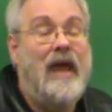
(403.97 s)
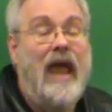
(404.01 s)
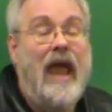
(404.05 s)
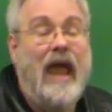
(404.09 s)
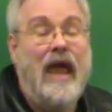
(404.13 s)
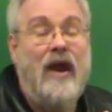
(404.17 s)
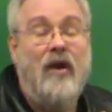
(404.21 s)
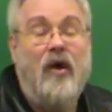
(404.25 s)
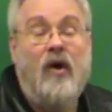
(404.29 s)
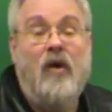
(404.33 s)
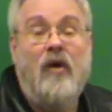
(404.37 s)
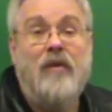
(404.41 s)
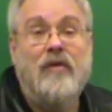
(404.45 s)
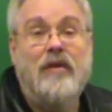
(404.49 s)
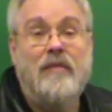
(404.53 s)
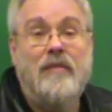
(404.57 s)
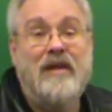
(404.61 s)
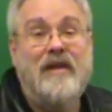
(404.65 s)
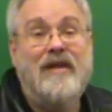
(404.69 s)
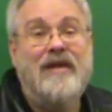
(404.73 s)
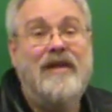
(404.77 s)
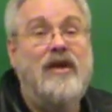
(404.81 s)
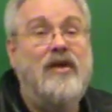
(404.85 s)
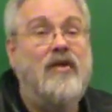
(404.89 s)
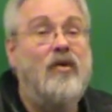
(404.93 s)
and
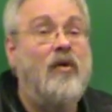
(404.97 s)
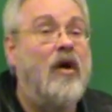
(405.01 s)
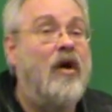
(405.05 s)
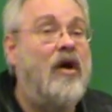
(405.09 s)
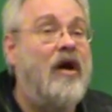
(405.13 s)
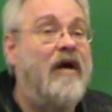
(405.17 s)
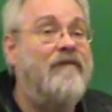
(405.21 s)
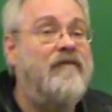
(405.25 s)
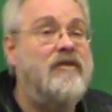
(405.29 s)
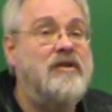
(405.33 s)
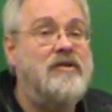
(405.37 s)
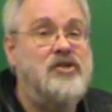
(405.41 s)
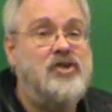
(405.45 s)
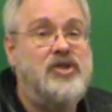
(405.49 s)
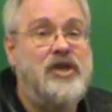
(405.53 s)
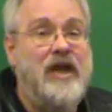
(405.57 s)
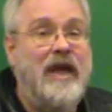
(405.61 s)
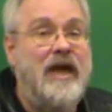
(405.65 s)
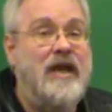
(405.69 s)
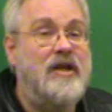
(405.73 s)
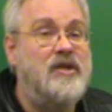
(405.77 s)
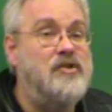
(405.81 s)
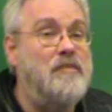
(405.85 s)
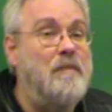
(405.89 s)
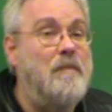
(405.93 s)
ultimately you often
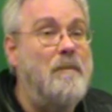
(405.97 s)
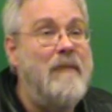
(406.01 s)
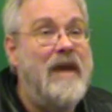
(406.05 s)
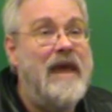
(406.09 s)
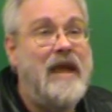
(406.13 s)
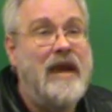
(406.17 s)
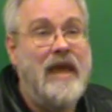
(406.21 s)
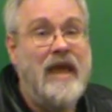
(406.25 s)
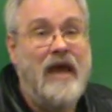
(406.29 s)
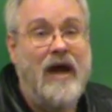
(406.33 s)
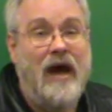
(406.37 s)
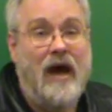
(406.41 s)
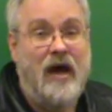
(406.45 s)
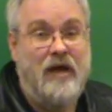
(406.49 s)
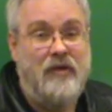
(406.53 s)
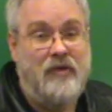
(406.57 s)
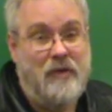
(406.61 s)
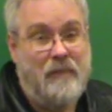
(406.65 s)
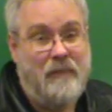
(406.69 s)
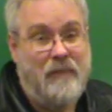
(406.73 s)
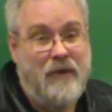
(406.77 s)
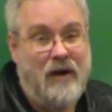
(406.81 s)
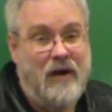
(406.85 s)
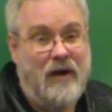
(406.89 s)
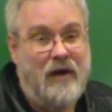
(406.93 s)
change many other
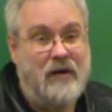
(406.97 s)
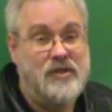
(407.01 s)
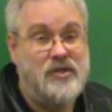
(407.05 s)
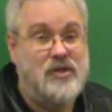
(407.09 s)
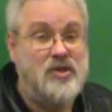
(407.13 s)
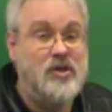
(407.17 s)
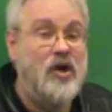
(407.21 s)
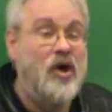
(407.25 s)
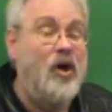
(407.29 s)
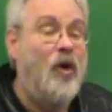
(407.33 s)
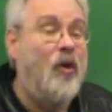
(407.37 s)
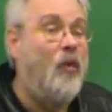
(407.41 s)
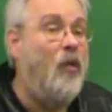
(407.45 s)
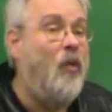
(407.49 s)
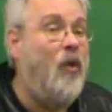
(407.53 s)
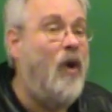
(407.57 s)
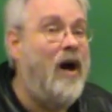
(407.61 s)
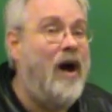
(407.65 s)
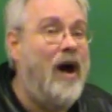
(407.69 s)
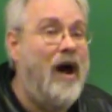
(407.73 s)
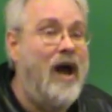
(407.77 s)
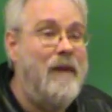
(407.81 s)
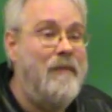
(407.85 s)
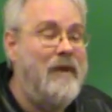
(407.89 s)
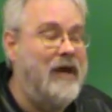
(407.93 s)
parts.
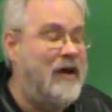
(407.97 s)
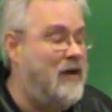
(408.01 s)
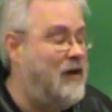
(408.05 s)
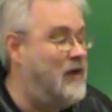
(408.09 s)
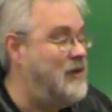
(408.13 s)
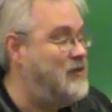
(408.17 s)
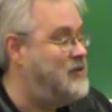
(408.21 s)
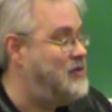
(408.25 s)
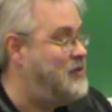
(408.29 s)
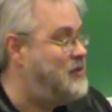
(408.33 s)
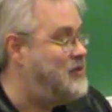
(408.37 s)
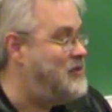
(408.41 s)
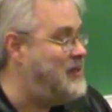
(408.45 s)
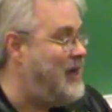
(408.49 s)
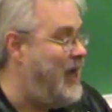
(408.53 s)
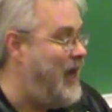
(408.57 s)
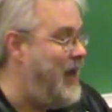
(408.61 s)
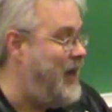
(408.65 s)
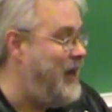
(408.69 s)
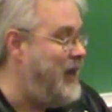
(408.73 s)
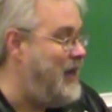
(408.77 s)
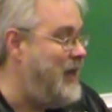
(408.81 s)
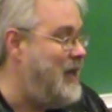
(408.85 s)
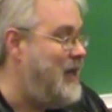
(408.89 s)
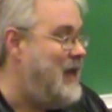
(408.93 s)
Why? Because
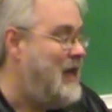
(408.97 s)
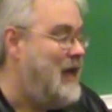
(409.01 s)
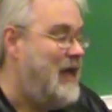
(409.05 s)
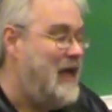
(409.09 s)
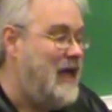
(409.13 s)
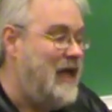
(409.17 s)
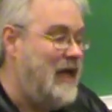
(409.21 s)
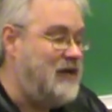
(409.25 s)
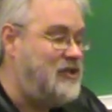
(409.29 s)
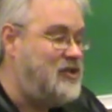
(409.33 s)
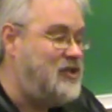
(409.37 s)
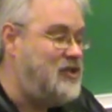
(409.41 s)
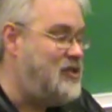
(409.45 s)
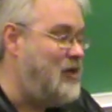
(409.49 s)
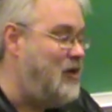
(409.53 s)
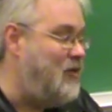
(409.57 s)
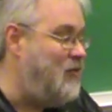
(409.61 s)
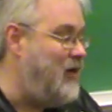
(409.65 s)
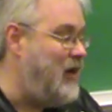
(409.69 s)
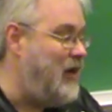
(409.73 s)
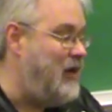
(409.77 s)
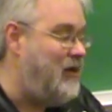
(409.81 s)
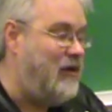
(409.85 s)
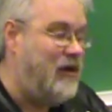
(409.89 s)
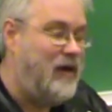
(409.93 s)
society is
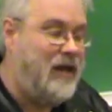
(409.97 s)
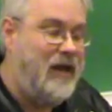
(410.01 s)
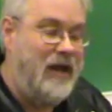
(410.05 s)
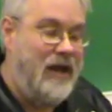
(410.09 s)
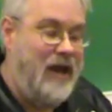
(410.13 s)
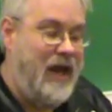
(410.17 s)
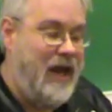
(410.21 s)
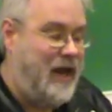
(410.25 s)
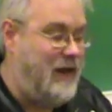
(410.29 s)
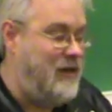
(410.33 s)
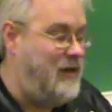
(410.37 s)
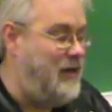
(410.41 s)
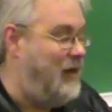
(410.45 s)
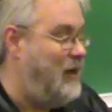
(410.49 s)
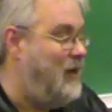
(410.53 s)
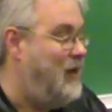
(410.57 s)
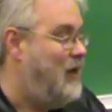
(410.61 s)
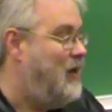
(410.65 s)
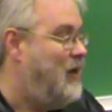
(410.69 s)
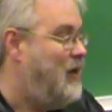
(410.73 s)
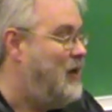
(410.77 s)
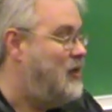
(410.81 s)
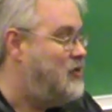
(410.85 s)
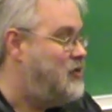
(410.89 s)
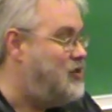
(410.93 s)
so interconnected,
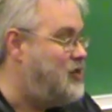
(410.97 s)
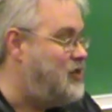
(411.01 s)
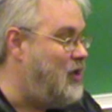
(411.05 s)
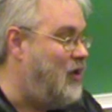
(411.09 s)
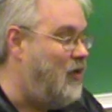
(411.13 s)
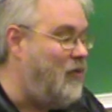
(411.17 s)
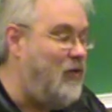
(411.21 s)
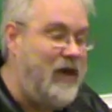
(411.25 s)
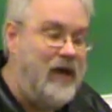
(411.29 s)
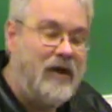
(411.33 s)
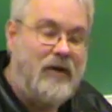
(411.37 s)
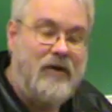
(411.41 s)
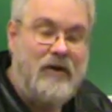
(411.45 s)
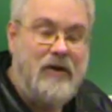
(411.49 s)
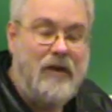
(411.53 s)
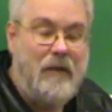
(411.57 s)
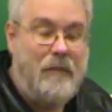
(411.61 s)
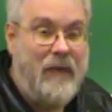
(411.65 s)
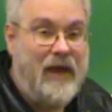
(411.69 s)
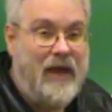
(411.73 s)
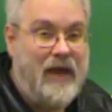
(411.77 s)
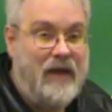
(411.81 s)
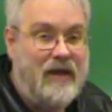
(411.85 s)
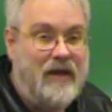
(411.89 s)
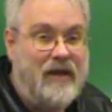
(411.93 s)
so
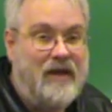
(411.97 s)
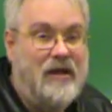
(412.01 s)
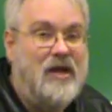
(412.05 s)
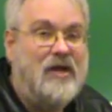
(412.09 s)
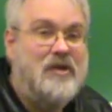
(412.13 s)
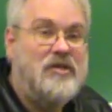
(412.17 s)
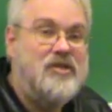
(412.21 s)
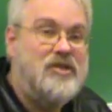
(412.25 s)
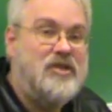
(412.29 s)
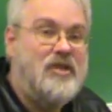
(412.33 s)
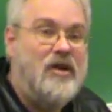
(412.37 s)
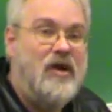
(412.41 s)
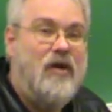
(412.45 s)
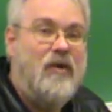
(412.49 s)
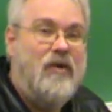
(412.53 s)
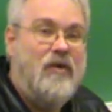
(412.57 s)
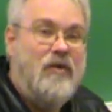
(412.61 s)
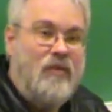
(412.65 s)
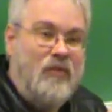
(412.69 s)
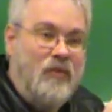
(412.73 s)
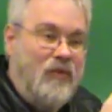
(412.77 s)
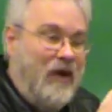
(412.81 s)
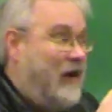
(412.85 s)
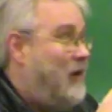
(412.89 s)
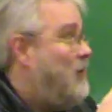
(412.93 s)
interdependent, so,
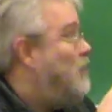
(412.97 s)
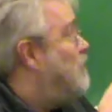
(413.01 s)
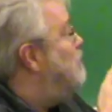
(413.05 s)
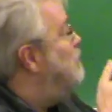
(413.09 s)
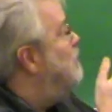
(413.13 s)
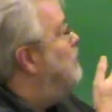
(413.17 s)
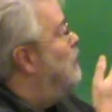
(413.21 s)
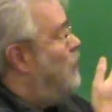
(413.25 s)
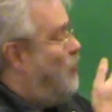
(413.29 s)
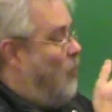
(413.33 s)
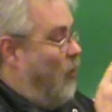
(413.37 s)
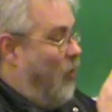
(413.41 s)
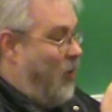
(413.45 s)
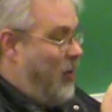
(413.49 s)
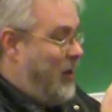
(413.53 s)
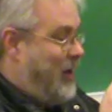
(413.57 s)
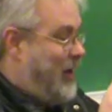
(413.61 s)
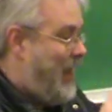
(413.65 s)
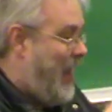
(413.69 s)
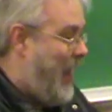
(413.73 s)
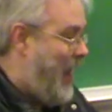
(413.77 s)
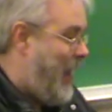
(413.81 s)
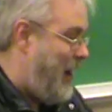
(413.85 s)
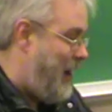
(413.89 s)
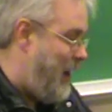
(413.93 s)
well,
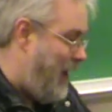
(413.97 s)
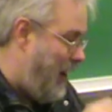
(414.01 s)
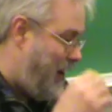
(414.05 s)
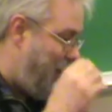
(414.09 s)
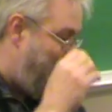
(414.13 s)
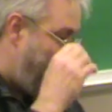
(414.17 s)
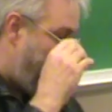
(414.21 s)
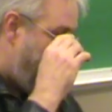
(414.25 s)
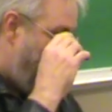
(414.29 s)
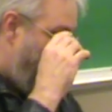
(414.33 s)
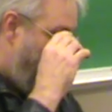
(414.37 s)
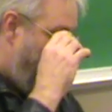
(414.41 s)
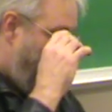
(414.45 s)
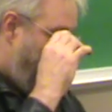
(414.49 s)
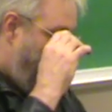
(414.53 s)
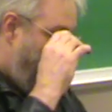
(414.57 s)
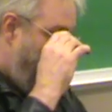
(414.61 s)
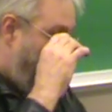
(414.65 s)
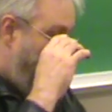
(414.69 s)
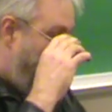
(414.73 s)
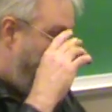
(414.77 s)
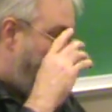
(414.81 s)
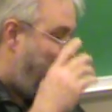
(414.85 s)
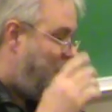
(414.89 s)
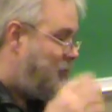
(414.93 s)
organic.
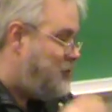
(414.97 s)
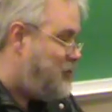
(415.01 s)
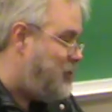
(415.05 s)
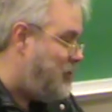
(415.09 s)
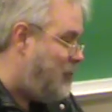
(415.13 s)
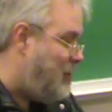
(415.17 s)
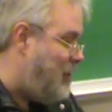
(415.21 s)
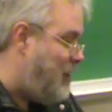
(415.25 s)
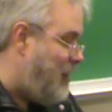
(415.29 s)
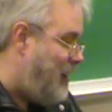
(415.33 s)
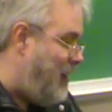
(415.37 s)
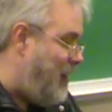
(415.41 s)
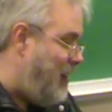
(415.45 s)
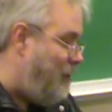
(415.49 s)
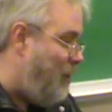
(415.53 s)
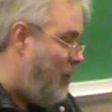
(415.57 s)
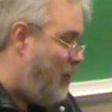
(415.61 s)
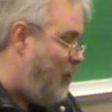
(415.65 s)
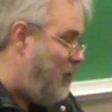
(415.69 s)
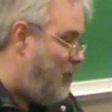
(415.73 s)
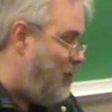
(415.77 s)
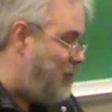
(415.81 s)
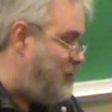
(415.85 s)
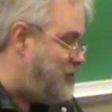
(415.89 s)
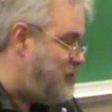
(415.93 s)
Now, Durkheim
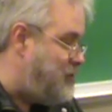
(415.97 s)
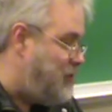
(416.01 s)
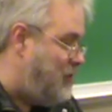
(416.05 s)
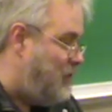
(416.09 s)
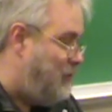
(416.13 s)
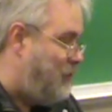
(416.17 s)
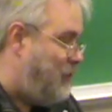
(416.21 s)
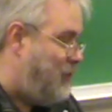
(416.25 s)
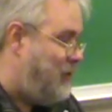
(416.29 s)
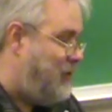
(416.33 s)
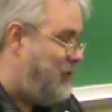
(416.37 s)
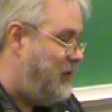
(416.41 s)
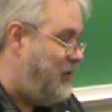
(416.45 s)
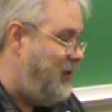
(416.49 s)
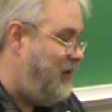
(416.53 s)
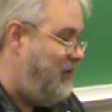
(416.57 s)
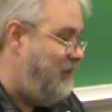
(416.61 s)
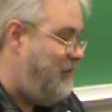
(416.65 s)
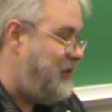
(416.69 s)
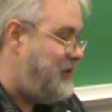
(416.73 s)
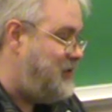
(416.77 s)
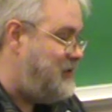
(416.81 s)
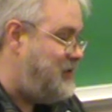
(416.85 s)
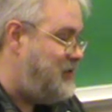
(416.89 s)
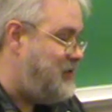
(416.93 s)
also
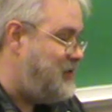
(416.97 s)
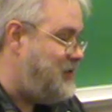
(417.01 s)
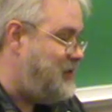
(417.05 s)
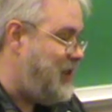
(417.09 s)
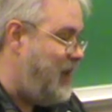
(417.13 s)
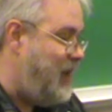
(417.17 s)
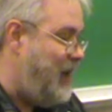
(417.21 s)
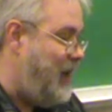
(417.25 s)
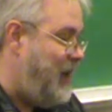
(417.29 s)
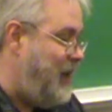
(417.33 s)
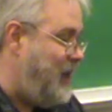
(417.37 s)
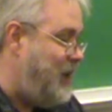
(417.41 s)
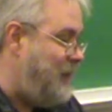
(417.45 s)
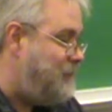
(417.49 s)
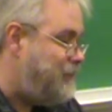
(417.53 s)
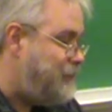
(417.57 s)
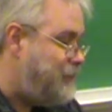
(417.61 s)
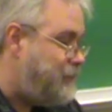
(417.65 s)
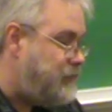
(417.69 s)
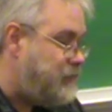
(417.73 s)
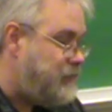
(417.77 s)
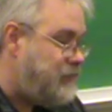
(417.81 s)
believed that society,